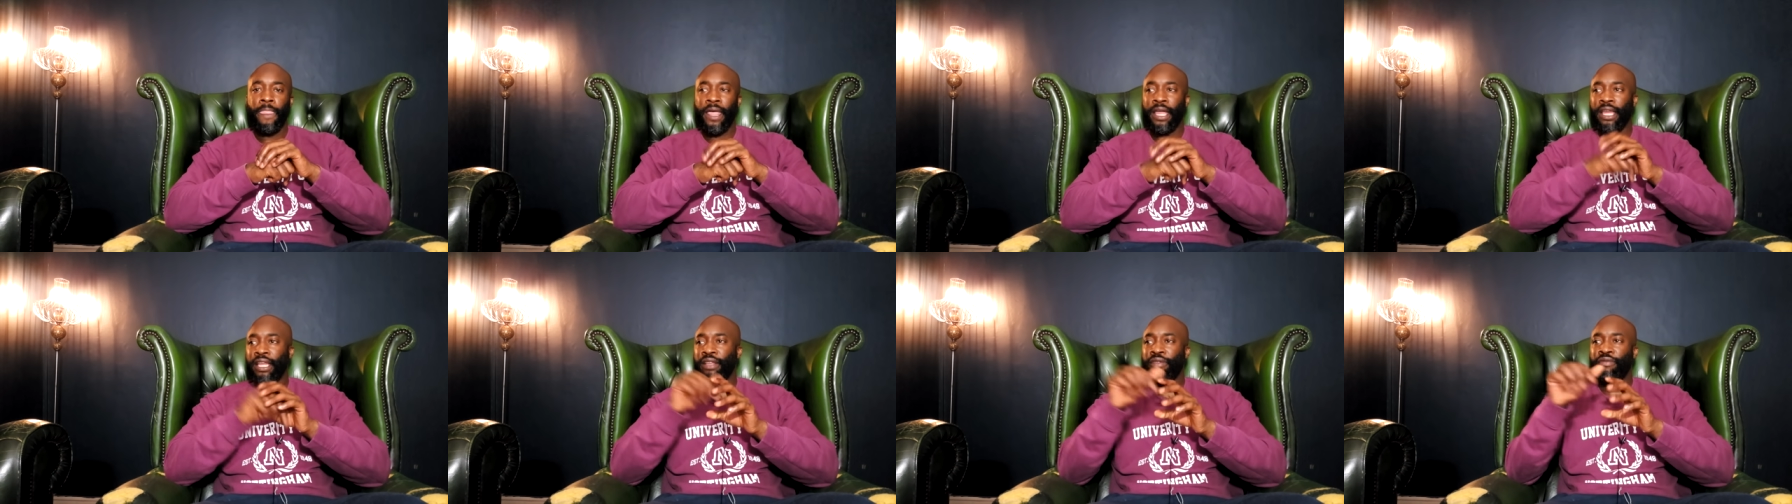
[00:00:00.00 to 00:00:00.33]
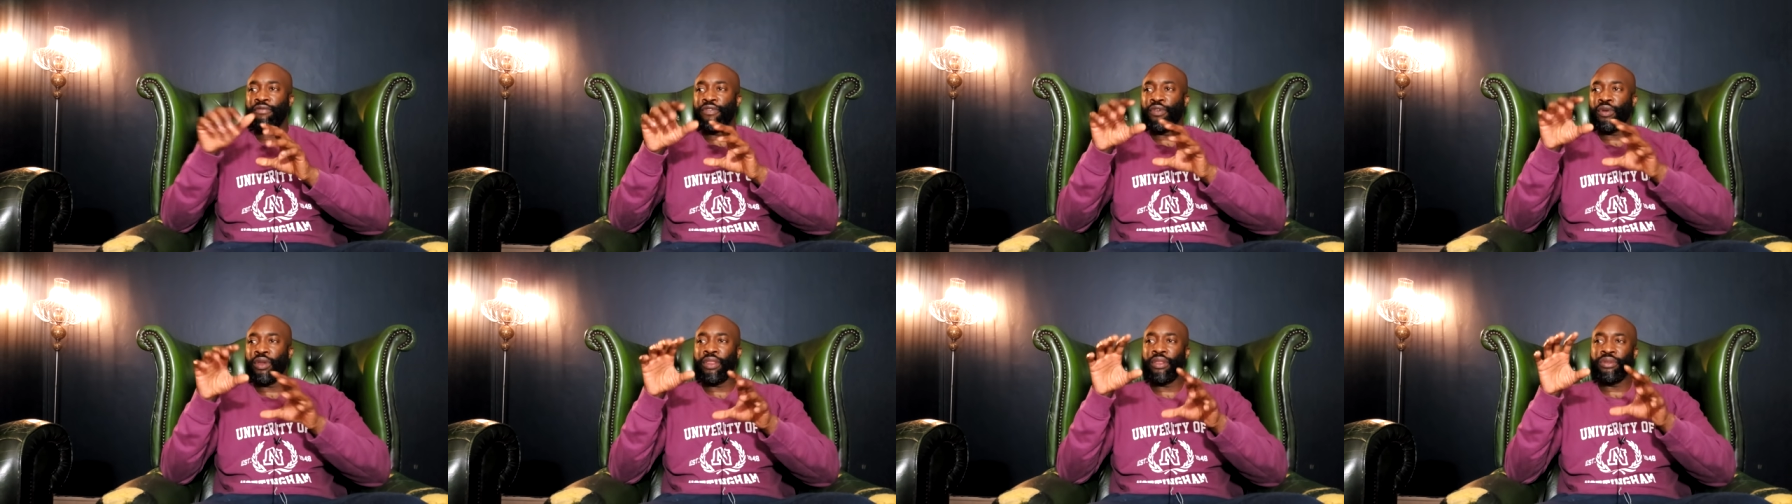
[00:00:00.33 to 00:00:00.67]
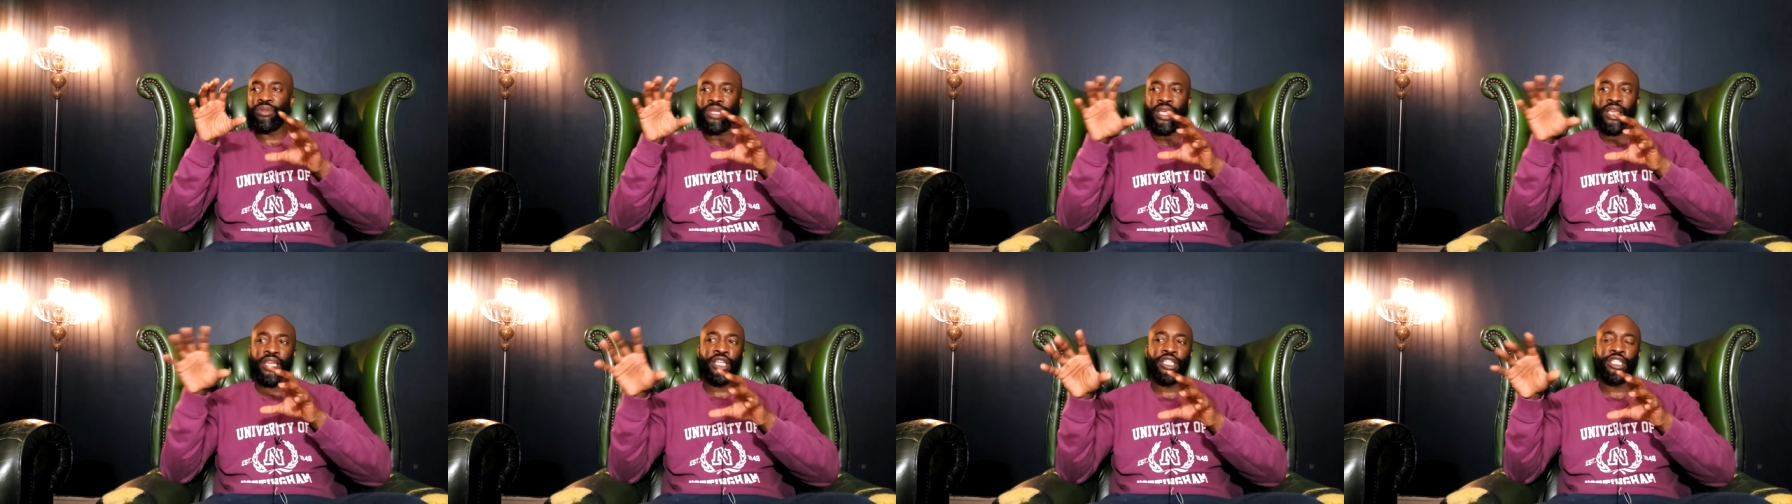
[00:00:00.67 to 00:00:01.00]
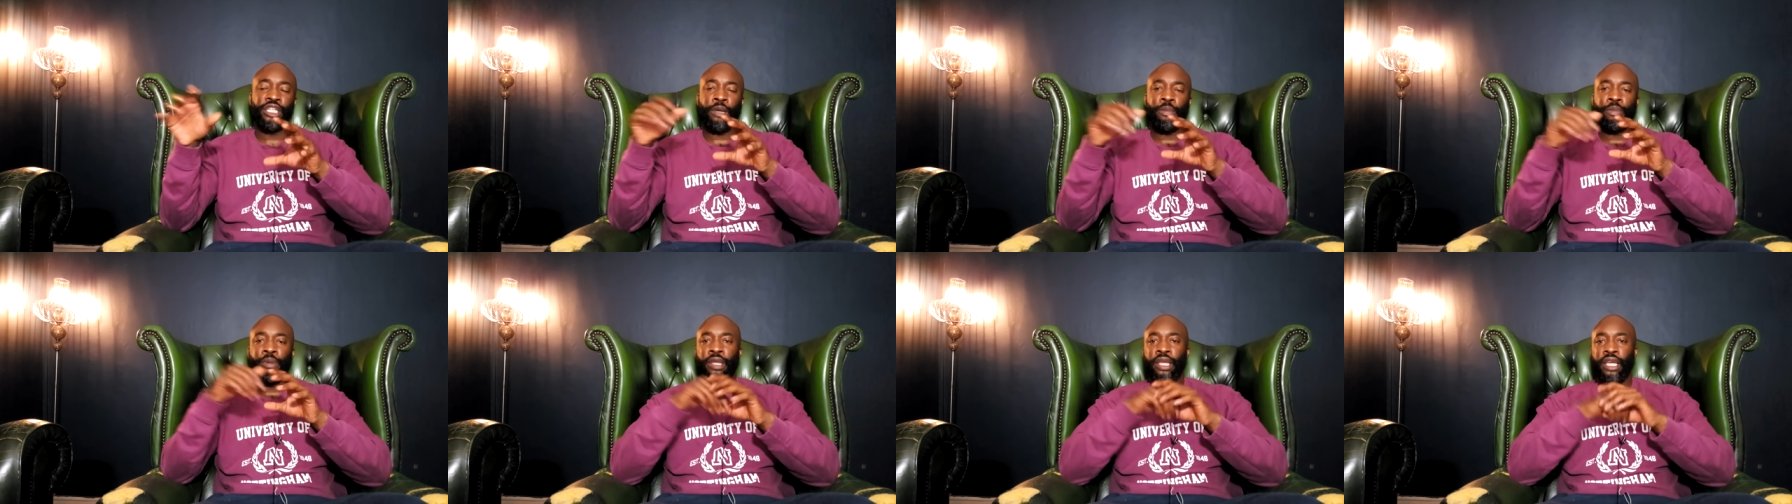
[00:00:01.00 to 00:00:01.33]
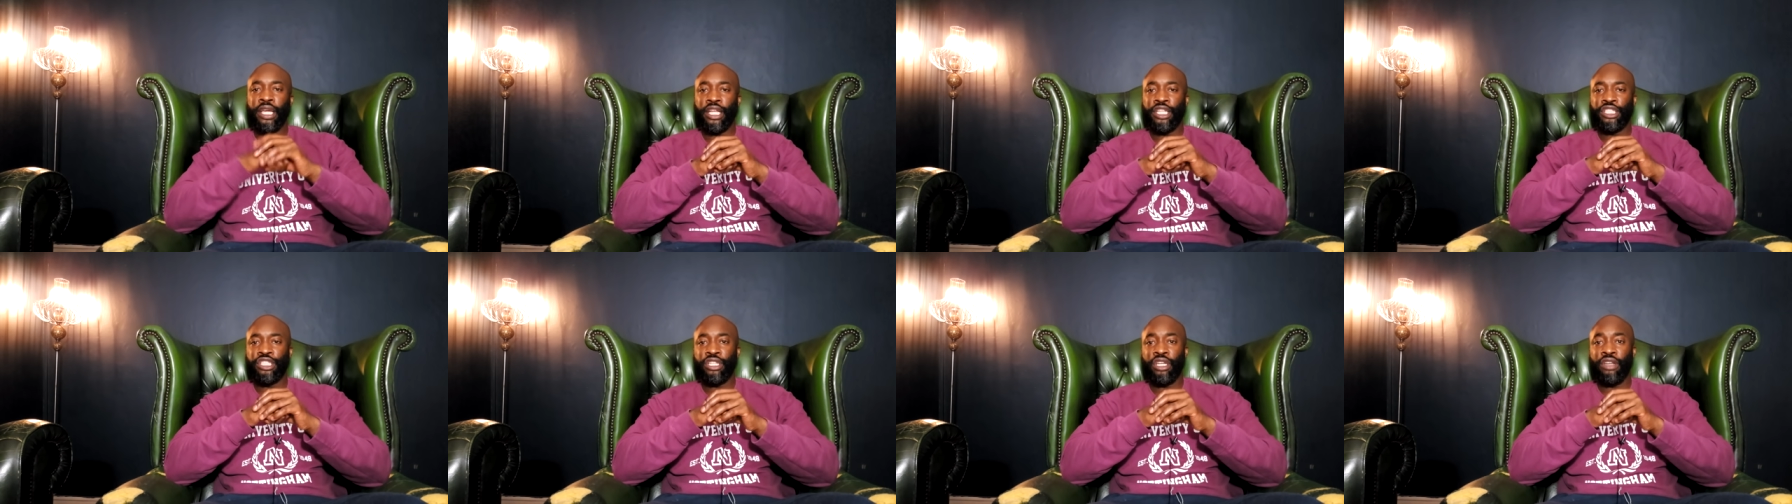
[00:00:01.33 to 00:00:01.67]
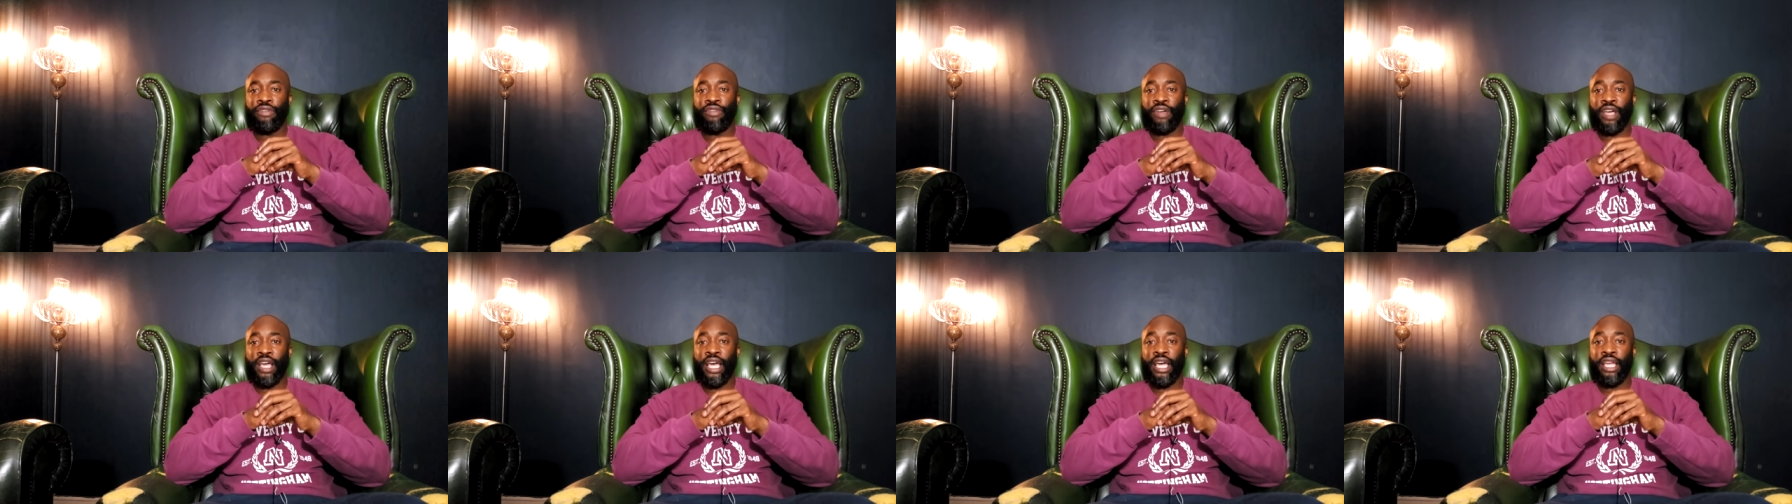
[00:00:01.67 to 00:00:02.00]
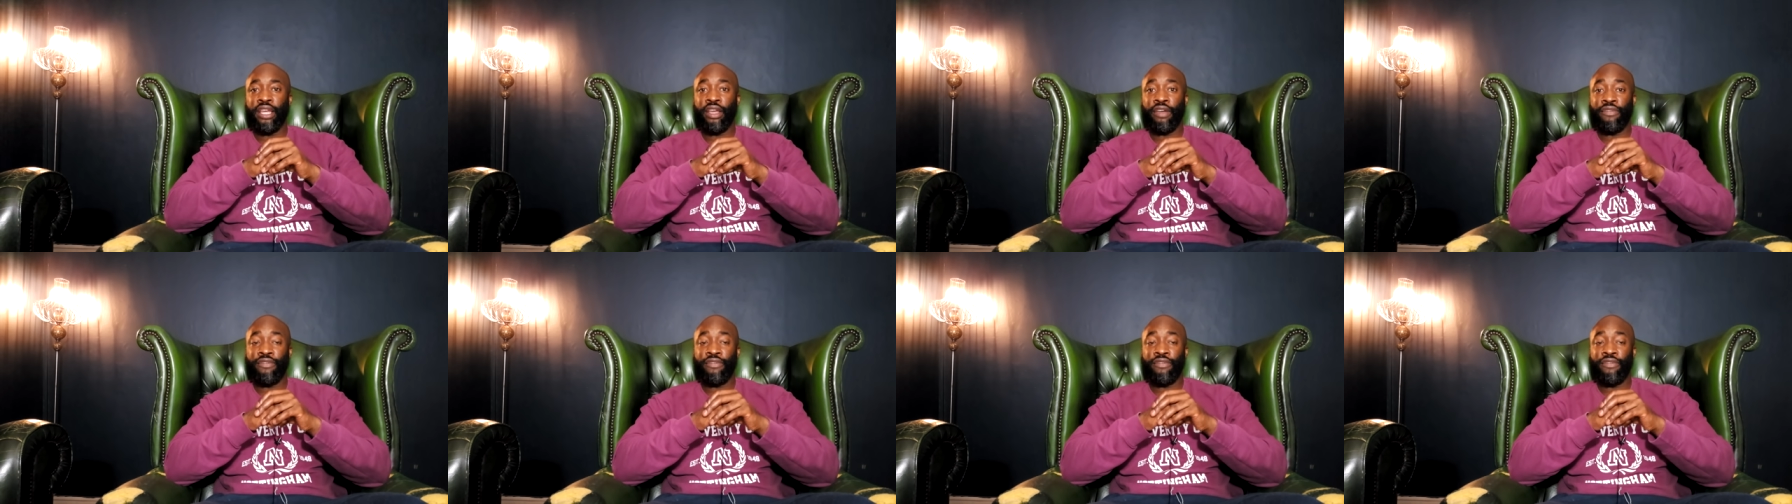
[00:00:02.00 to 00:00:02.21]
I didn't feel like there was any jeopardy against Jennifer Hahn.